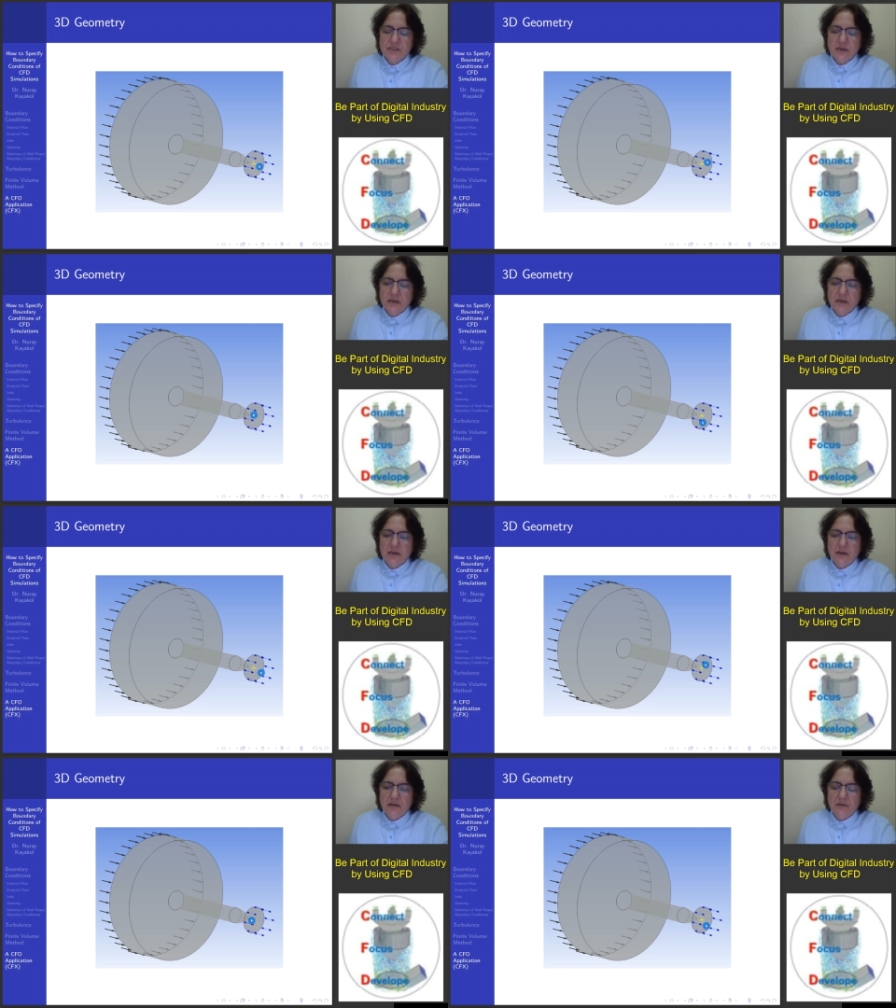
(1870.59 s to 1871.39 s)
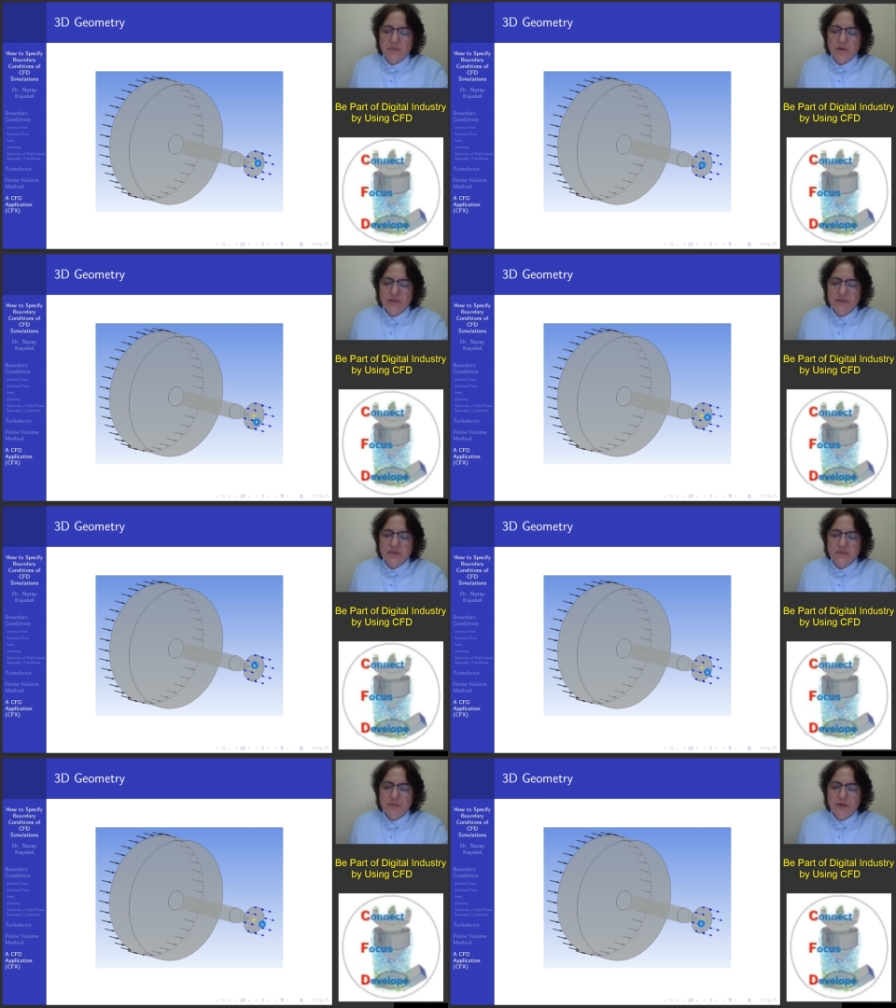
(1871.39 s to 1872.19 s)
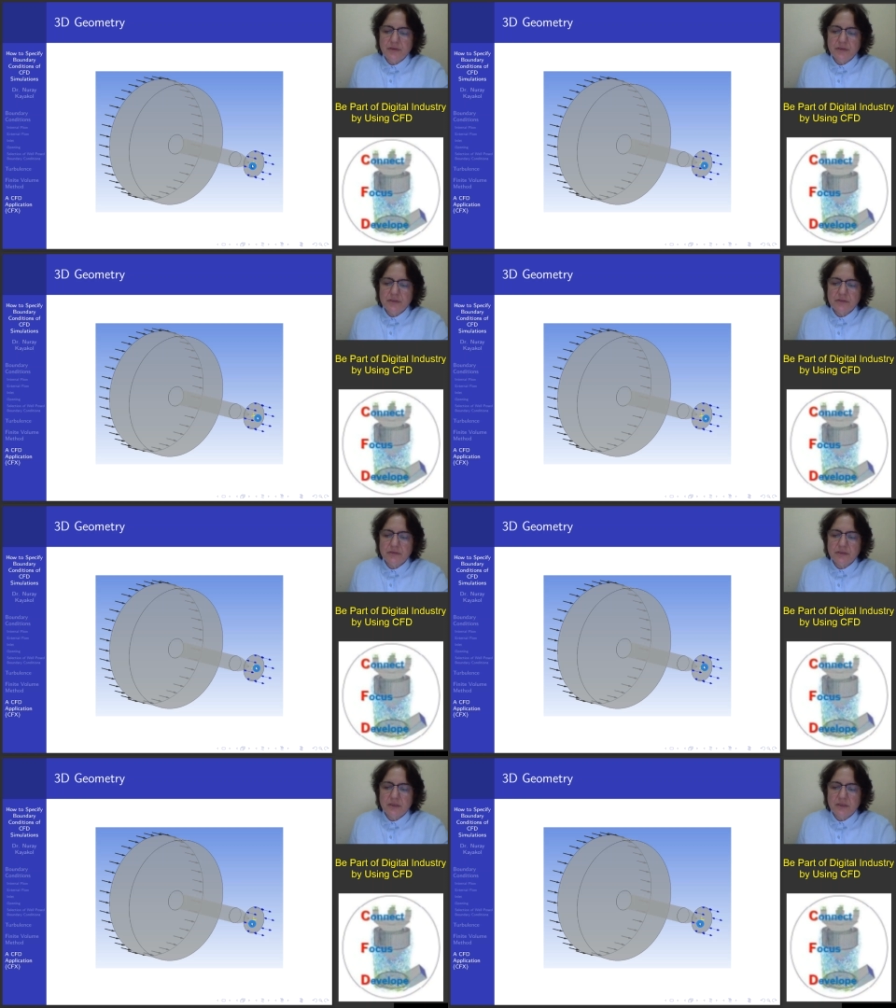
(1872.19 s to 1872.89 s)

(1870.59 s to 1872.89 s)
a monitor point, so